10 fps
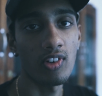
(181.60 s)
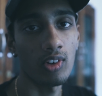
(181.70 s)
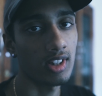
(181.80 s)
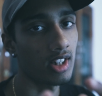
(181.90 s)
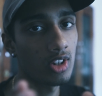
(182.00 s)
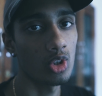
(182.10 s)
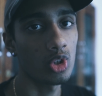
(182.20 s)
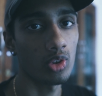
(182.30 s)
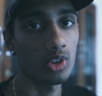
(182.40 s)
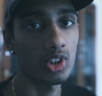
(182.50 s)
4 than
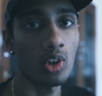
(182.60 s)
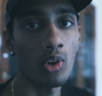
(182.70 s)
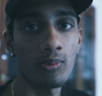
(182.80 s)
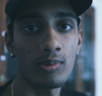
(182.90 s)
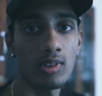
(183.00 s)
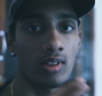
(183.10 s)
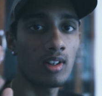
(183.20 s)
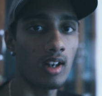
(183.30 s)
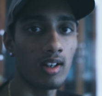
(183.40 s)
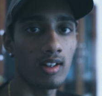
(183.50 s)
usual. So
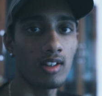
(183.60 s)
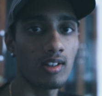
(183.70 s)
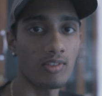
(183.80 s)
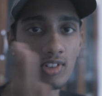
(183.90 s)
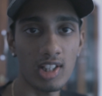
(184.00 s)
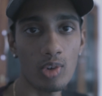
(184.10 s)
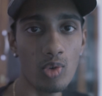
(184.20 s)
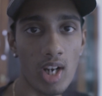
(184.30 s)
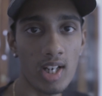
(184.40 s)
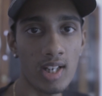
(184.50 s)
without
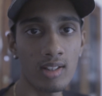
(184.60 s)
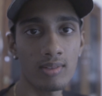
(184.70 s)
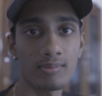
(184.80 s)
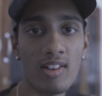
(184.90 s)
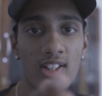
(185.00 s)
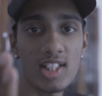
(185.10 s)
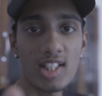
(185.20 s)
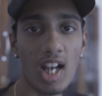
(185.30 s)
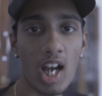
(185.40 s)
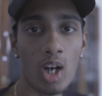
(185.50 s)
grading, this
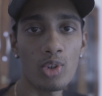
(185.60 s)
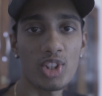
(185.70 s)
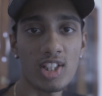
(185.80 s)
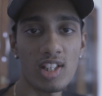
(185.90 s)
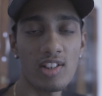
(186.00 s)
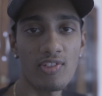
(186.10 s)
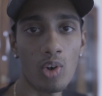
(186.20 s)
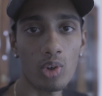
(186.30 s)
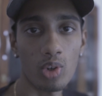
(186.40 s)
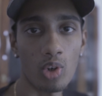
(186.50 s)
is how Cine
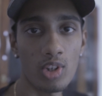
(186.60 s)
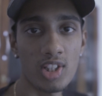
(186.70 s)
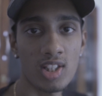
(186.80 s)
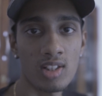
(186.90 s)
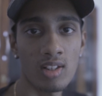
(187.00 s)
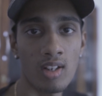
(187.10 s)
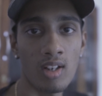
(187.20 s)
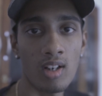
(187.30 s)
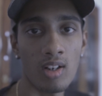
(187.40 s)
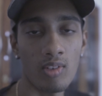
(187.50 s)
4 looks
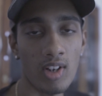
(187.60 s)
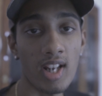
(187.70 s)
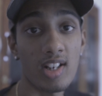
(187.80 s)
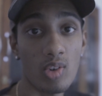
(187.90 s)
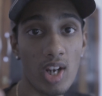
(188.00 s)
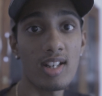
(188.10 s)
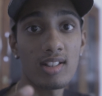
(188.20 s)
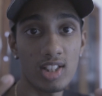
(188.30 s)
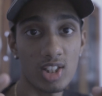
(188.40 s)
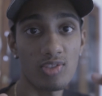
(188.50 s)
when I
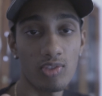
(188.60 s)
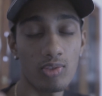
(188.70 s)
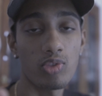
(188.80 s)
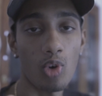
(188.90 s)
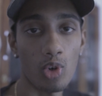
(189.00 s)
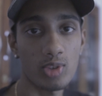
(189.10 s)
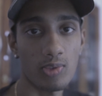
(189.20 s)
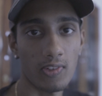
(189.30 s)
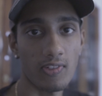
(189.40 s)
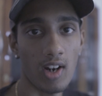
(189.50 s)
created this false
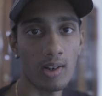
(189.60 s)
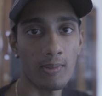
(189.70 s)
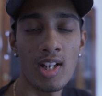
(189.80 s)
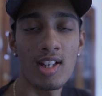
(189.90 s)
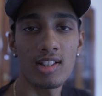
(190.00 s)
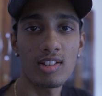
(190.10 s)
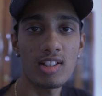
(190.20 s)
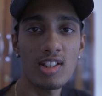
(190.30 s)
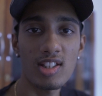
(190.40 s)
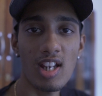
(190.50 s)
profile. So
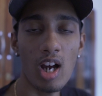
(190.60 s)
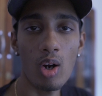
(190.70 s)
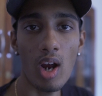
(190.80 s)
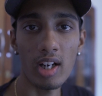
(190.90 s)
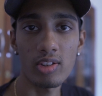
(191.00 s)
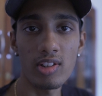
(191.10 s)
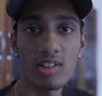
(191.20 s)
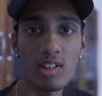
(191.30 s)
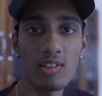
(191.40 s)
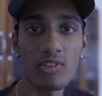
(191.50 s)
this is how actually
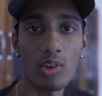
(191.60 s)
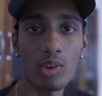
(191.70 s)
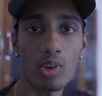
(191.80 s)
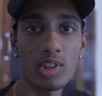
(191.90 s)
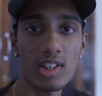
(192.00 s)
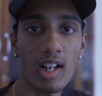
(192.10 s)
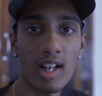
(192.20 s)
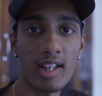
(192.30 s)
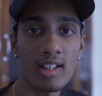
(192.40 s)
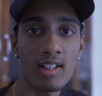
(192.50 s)
Cine 4 looks
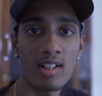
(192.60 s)
like.